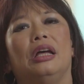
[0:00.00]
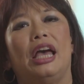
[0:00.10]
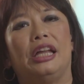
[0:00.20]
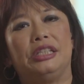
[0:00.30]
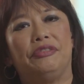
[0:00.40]

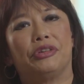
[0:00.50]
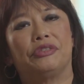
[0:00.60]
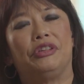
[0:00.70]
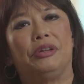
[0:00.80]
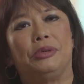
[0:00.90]

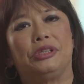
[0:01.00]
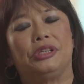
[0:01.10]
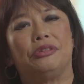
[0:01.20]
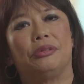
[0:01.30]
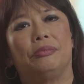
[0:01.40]
antiphospholipid
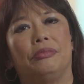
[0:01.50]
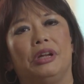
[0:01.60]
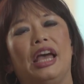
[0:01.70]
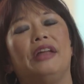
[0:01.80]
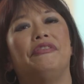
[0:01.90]
syndrome,
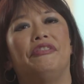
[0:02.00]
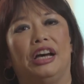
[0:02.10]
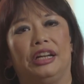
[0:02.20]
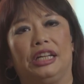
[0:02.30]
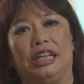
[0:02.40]
and
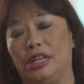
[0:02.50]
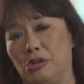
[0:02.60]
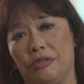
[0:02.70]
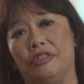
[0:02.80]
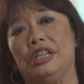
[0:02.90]
finally
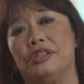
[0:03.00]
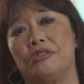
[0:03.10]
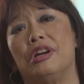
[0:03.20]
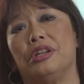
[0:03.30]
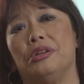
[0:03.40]
intravenous
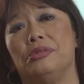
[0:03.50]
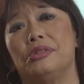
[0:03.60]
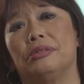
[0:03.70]
drug use.